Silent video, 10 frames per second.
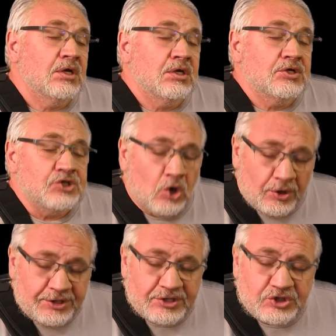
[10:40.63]
So
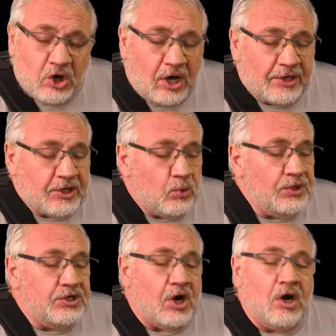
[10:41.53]
it is God that
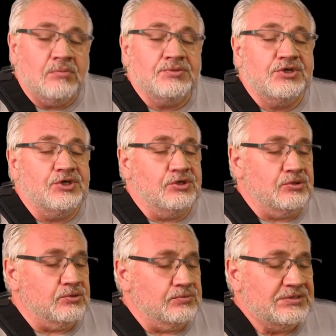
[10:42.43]
we come to
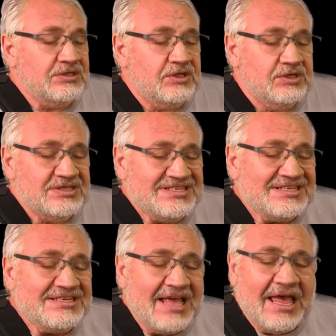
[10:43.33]
you
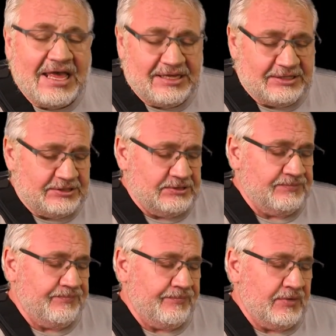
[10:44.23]
today
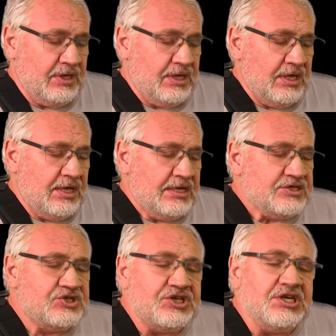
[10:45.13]

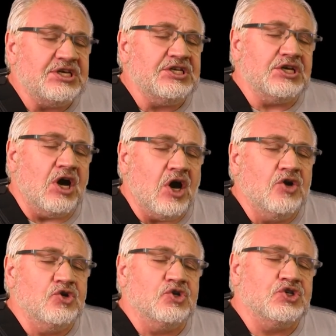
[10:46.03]
seeking to
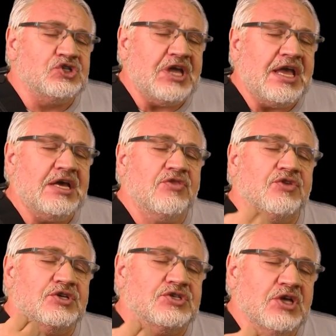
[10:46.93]
understand
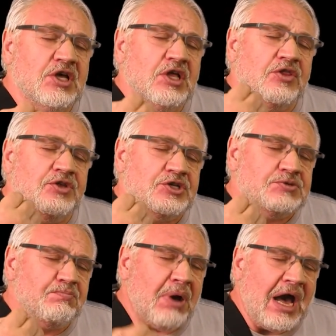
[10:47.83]
this, this
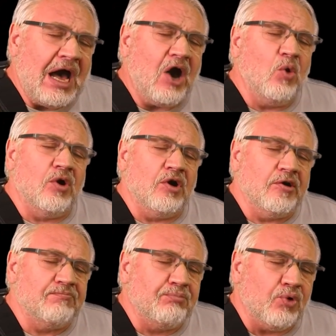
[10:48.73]
power
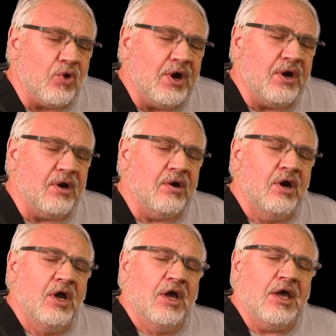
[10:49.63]
of prayer
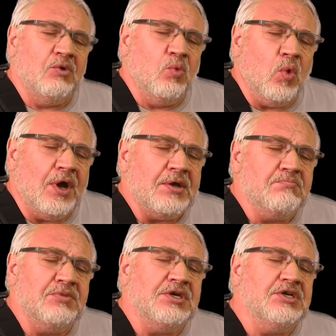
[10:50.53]
and what it
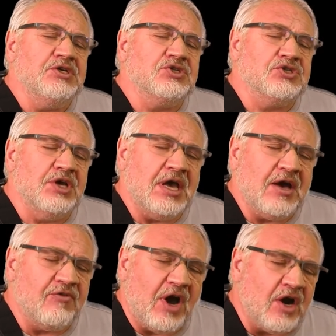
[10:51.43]
means to
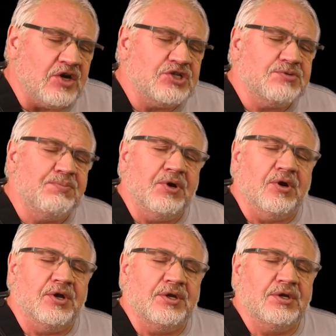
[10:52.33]
have our
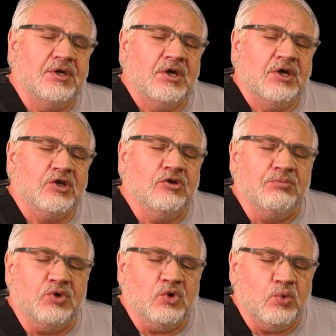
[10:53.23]
spirit
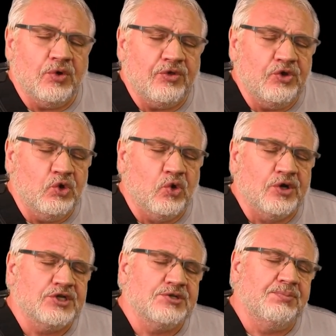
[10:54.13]
commune with
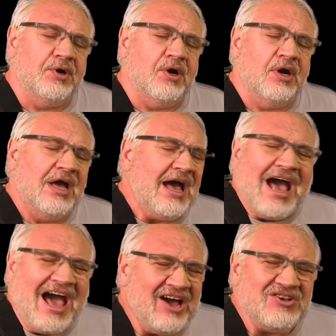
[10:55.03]
your spirit.
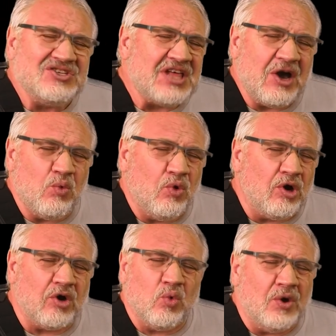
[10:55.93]
How does that
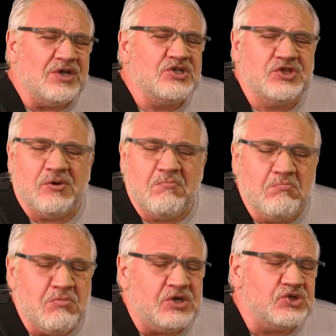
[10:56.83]
work? What is the
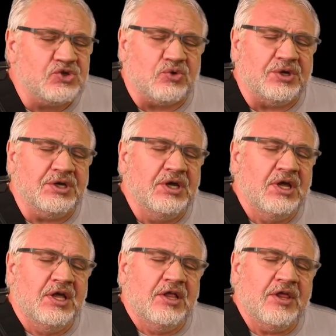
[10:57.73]
mystery
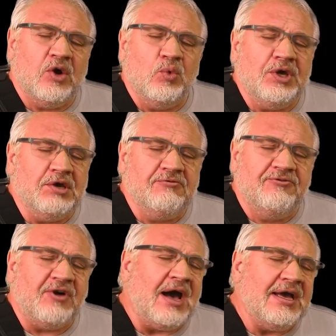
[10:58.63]
that we can
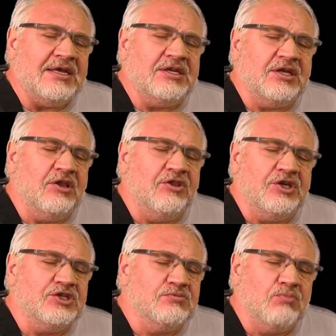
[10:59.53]
find in
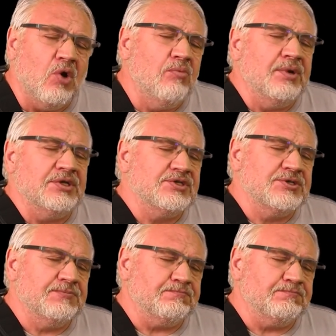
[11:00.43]
these moments?